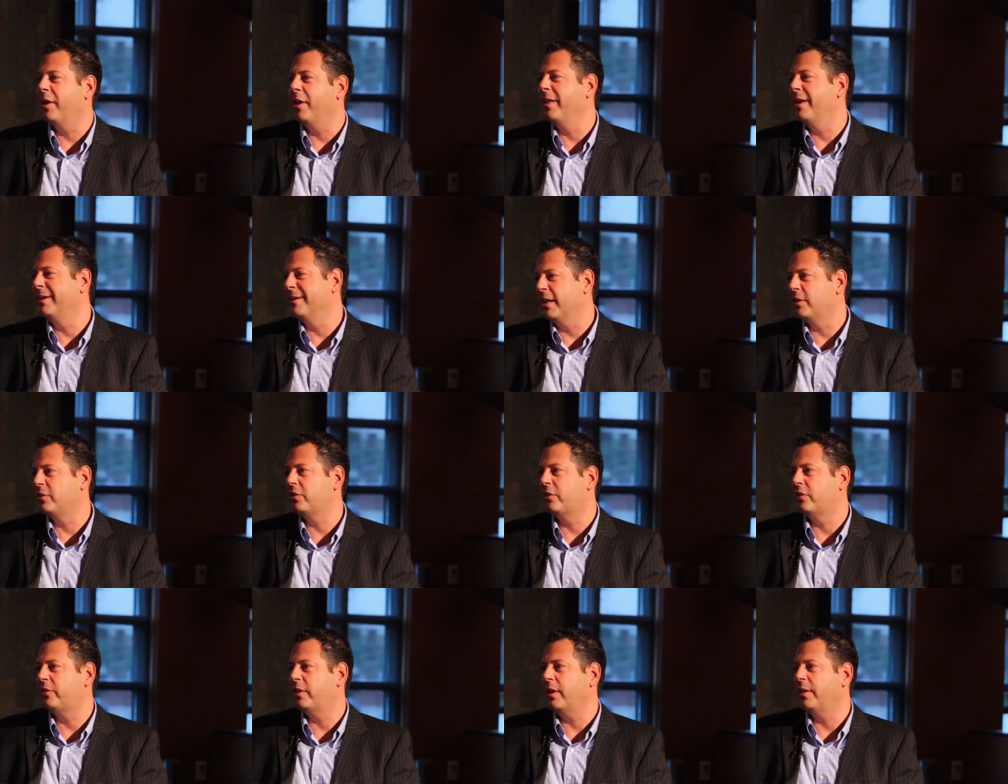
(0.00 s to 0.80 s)
LA likes
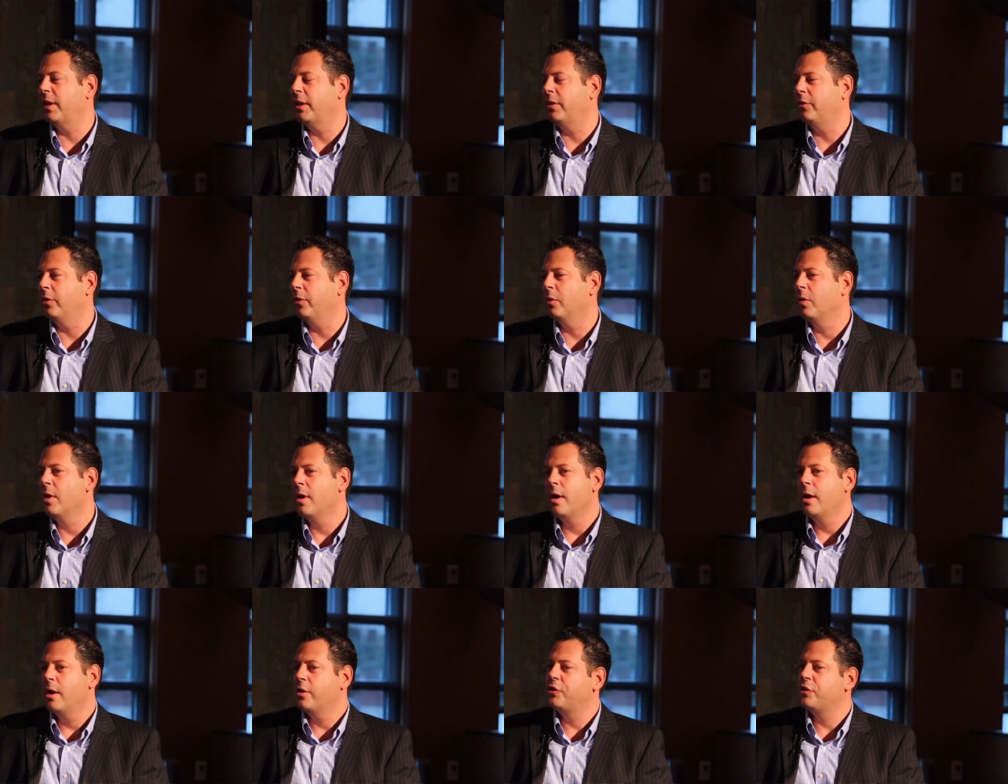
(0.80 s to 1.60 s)
to say they do.
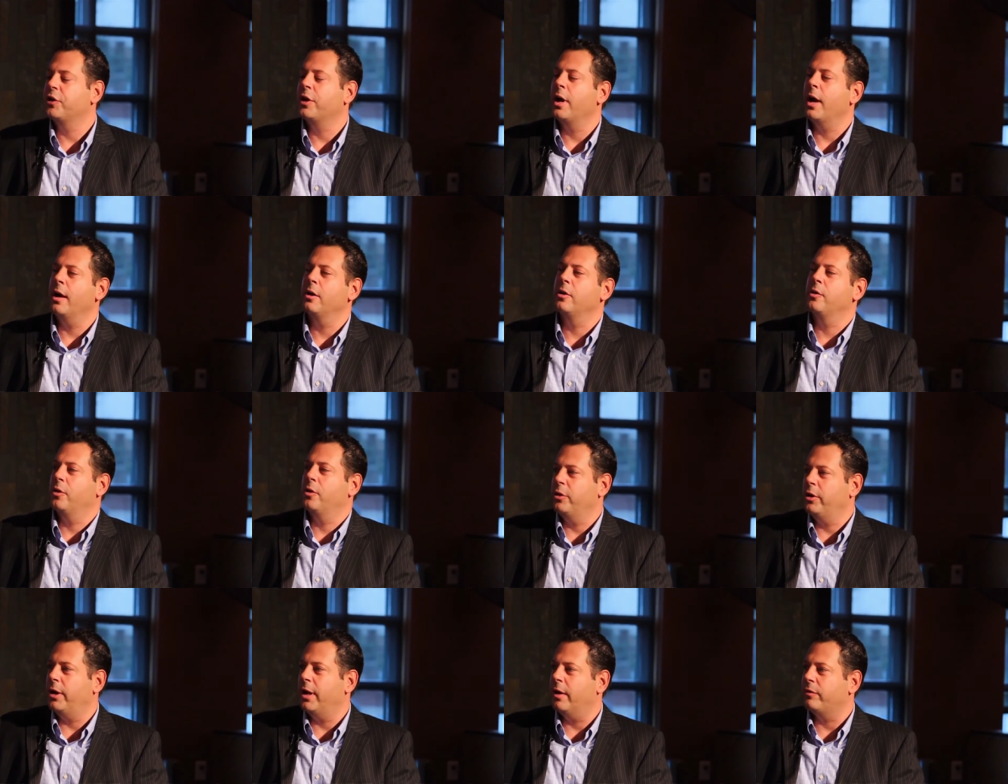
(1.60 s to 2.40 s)
Chicago, though,
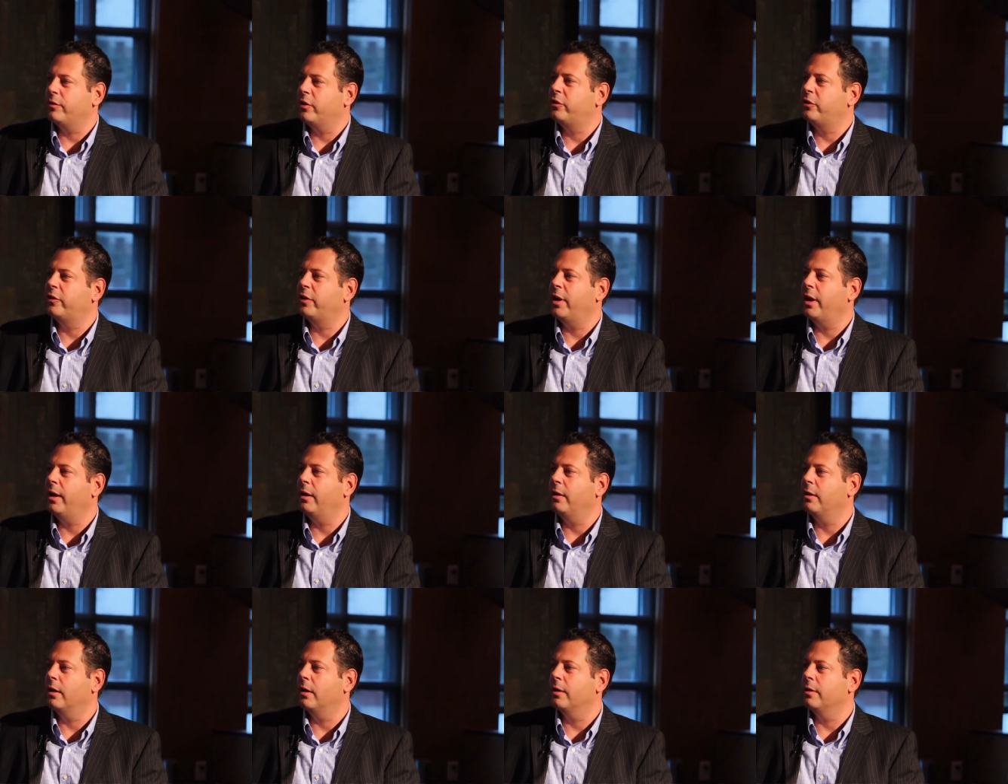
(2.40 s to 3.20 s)
you have to
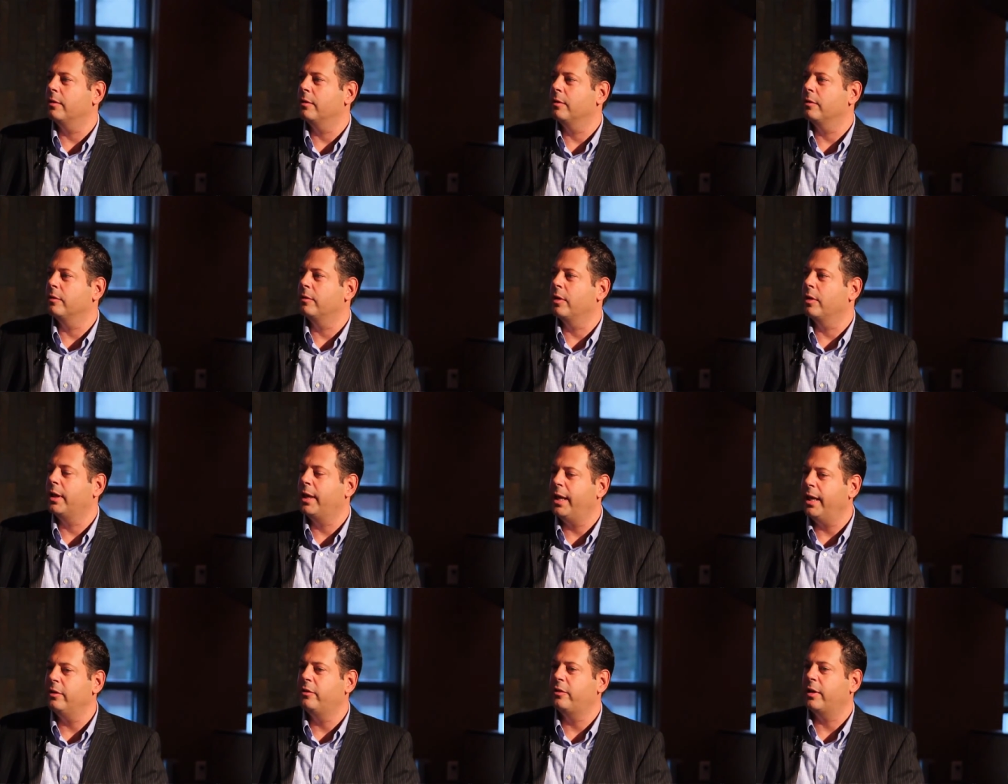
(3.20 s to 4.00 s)
say uh, the
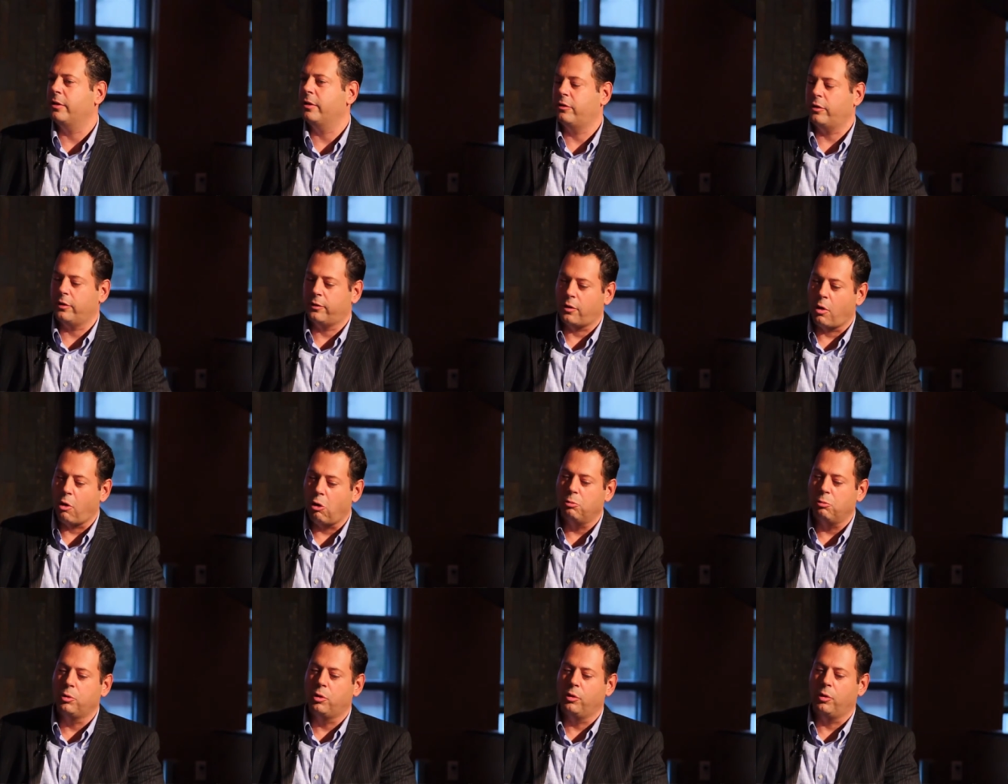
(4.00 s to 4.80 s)
kids that just
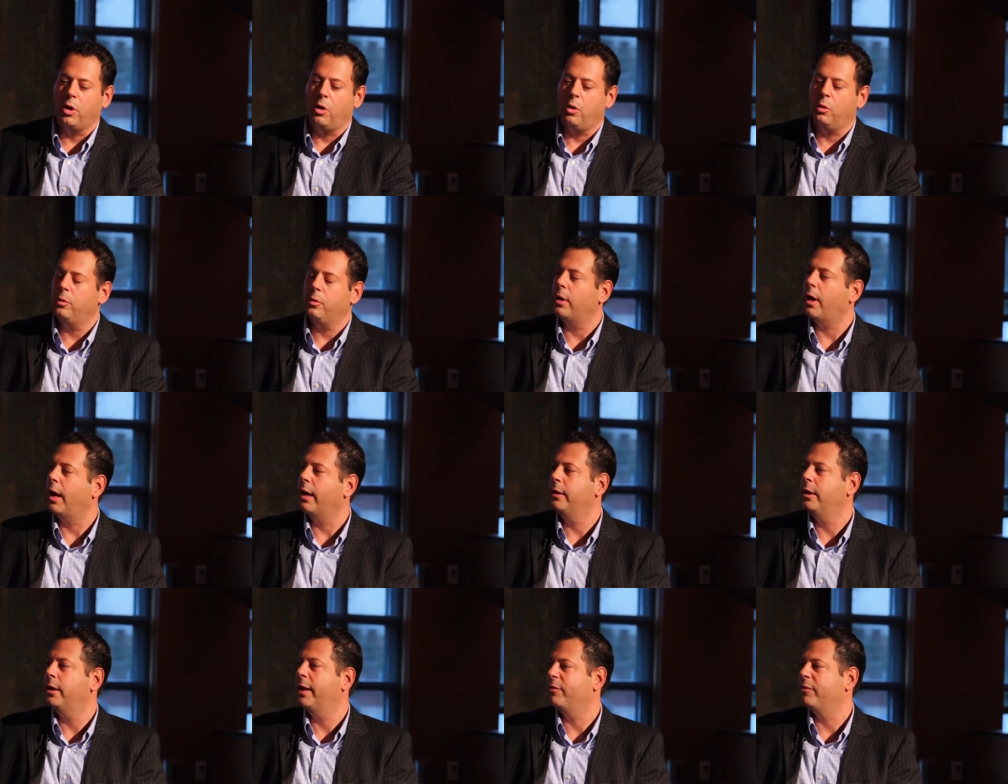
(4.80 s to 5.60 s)
homegrown, uh,
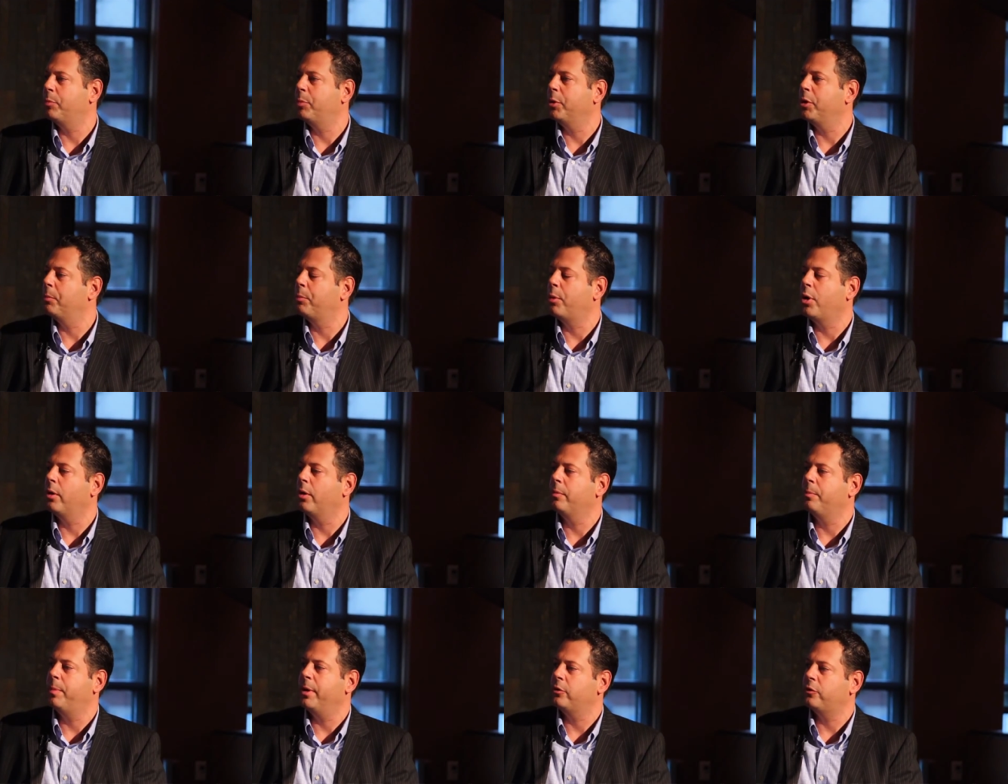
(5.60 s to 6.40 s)
you'd have to put on
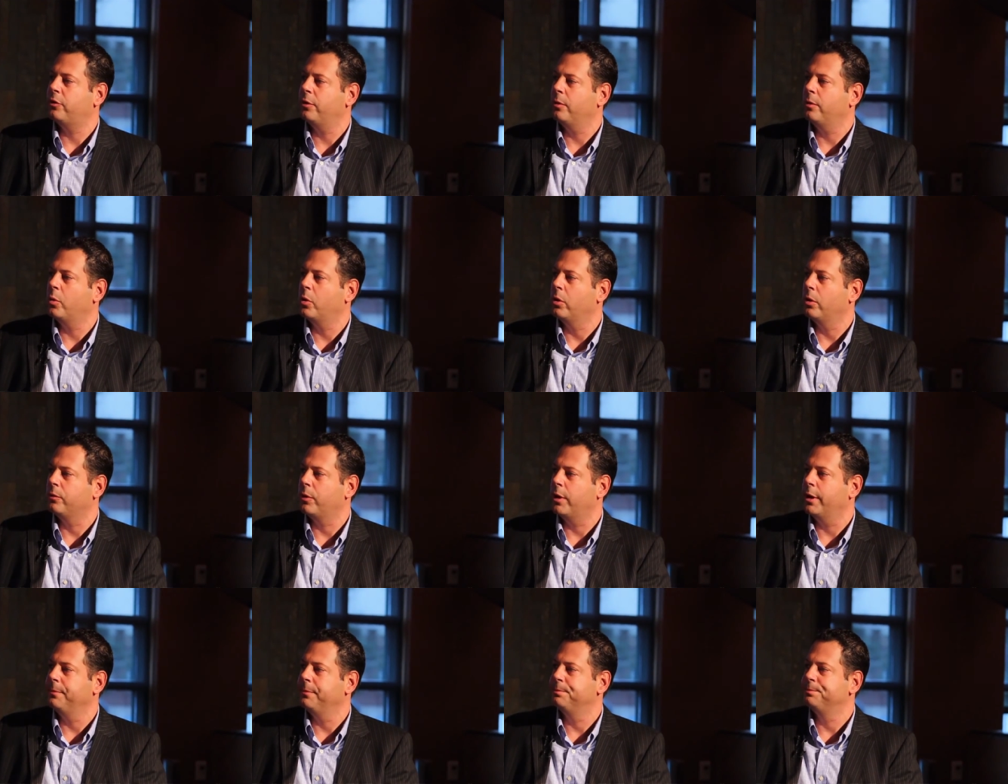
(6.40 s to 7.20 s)
par with best in the world,
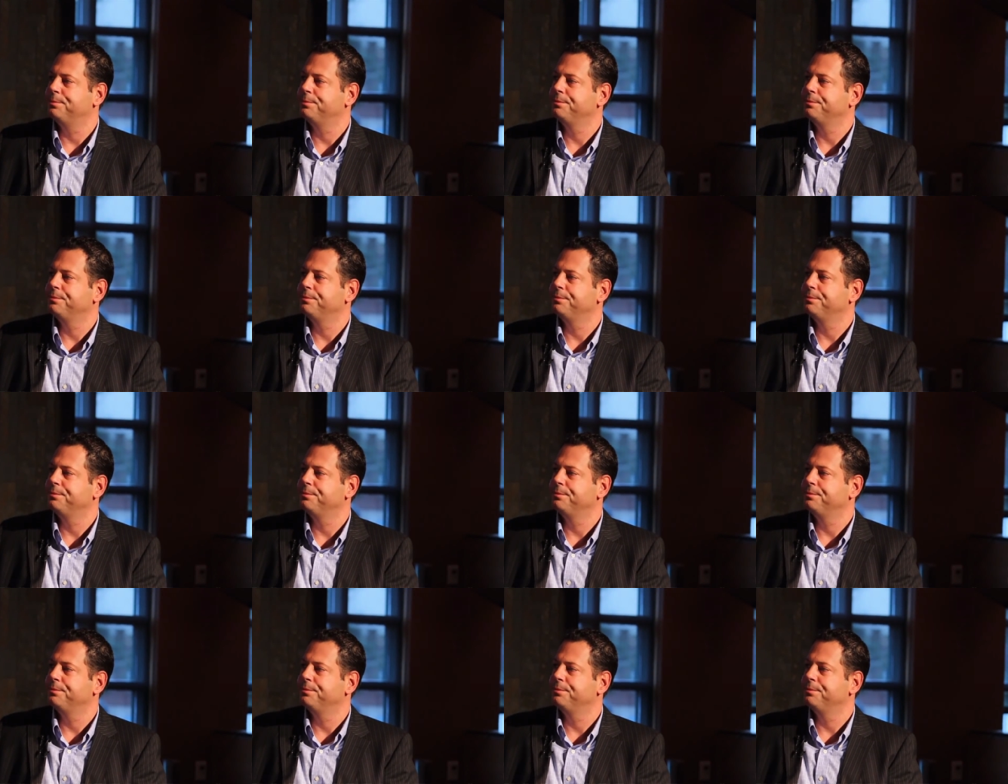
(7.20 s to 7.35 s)
right?